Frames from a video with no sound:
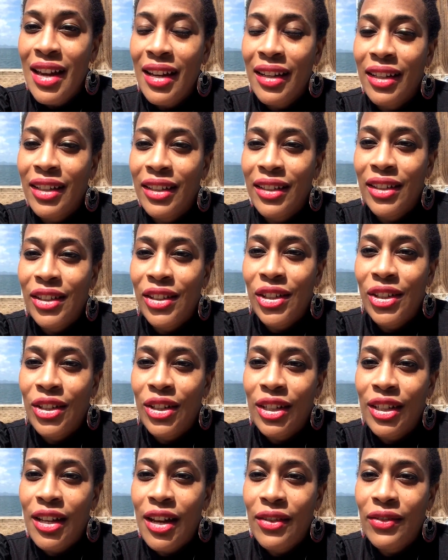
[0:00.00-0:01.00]

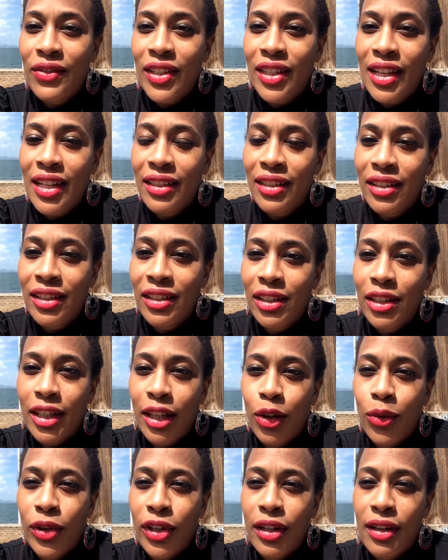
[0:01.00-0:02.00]
unconditional love, and that's just
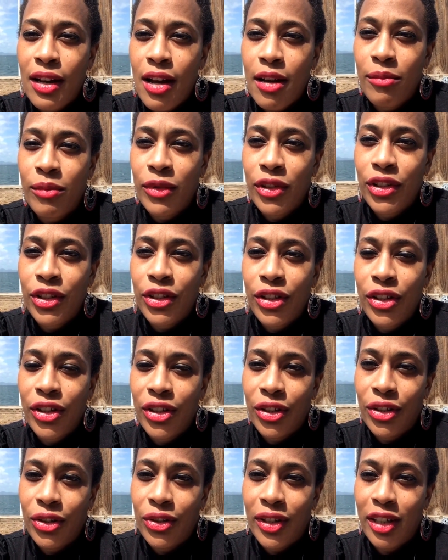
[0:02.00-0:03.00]
like when it comes
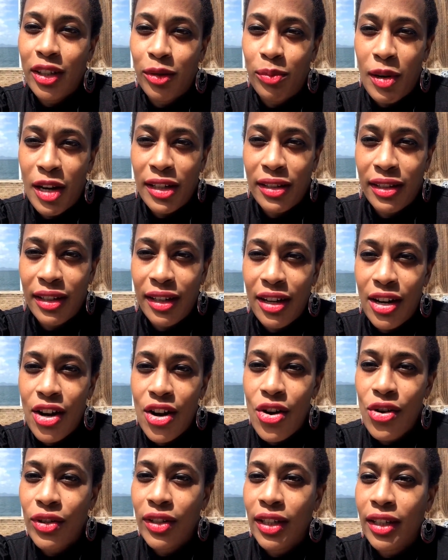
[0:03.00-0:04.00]
to expressing
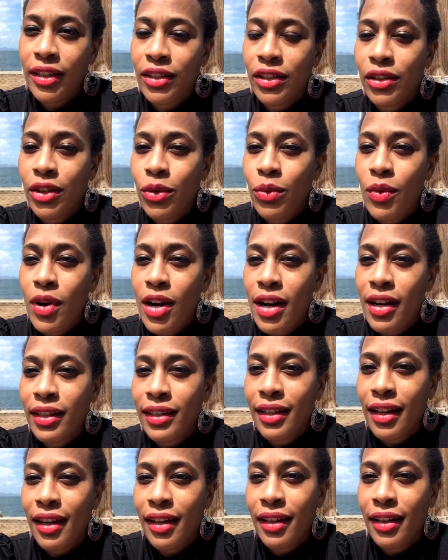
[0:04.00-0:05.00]
our own needs or
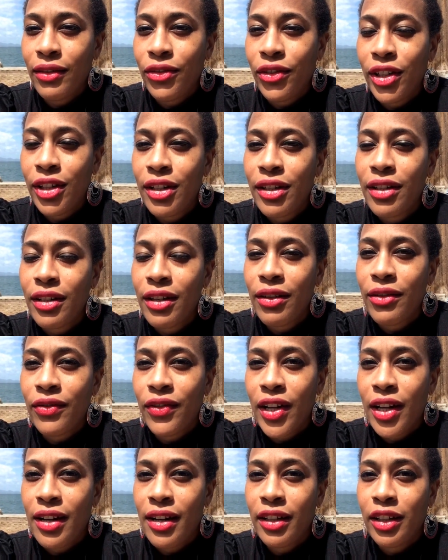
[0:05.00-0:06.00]
wants. If you're a
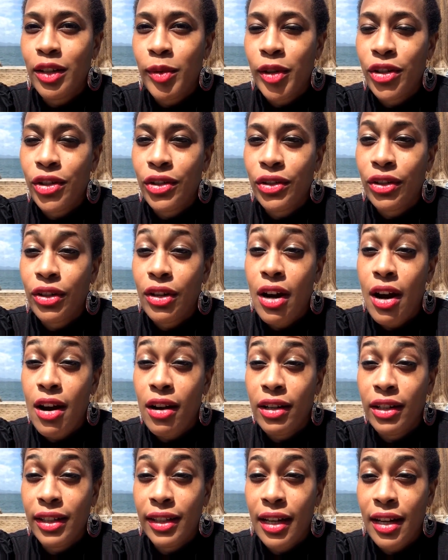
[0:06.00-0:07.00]
very spiritual,
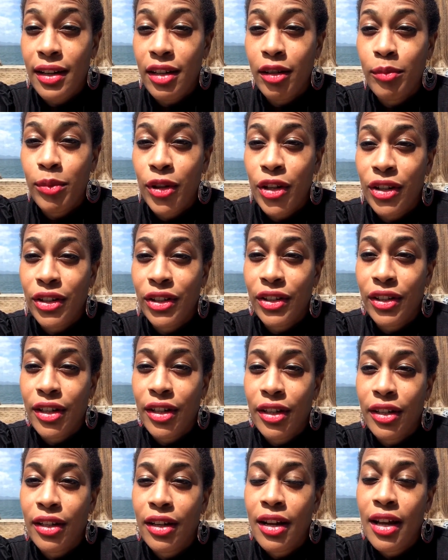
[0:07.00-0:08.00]
heart-centered
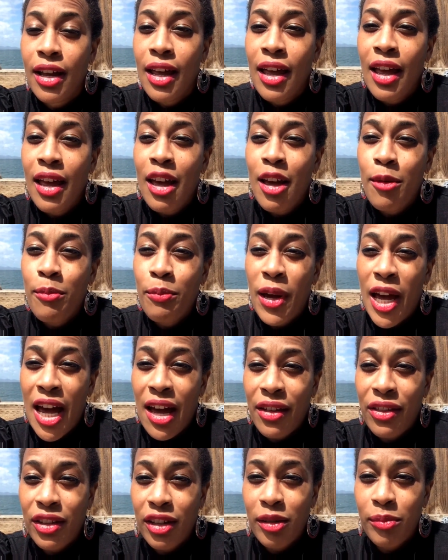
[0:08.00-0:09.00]
person,
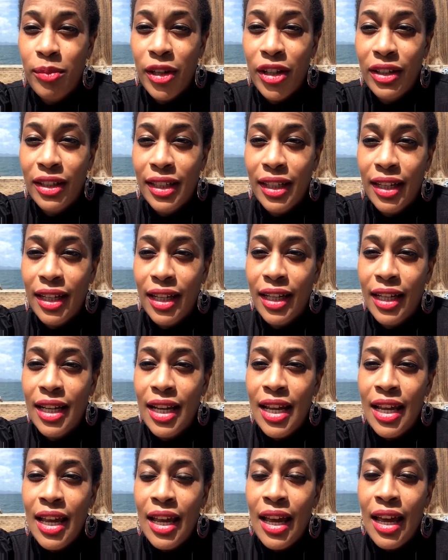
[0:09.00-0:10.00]
empathic
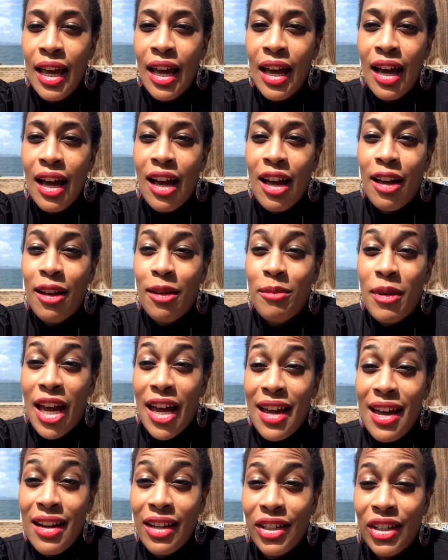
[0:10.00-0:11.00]
person,
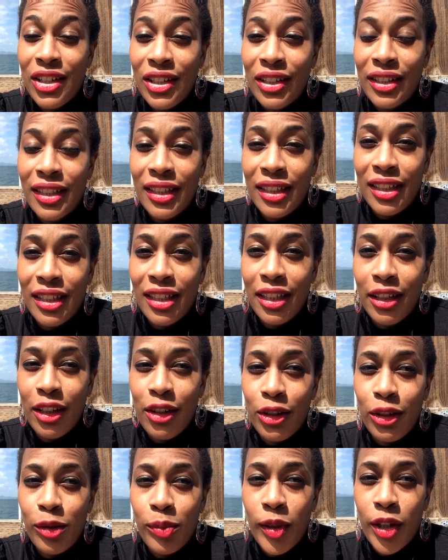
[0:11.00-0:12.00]
I actually,
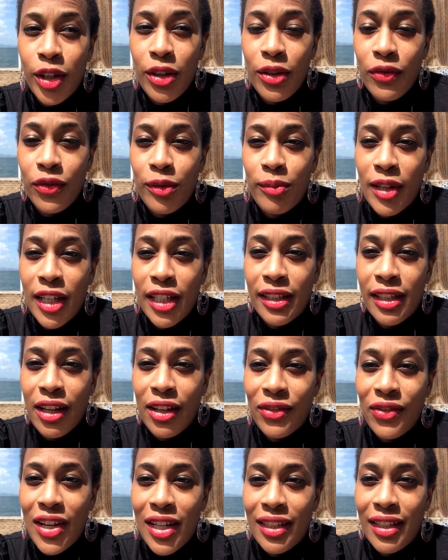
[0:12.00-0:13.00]
speaking for
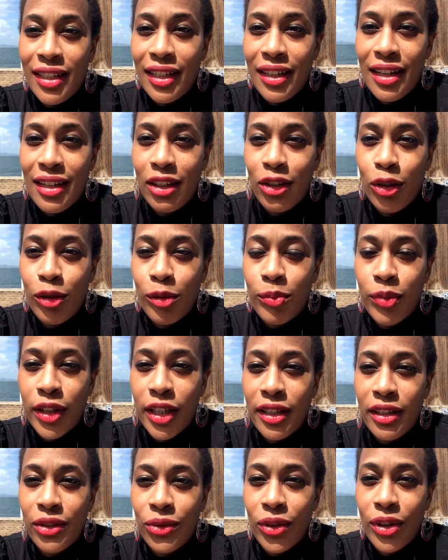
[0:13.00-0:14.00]
myself, had to get to a
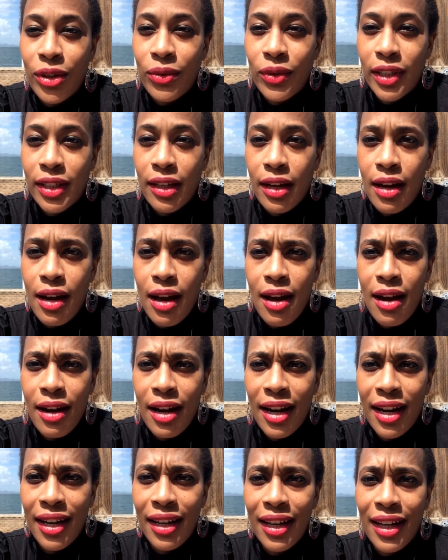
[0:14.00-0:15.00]
place where it was like, all
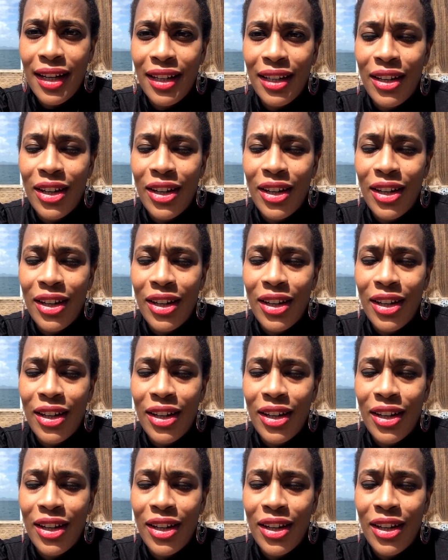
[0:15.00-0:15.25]
right,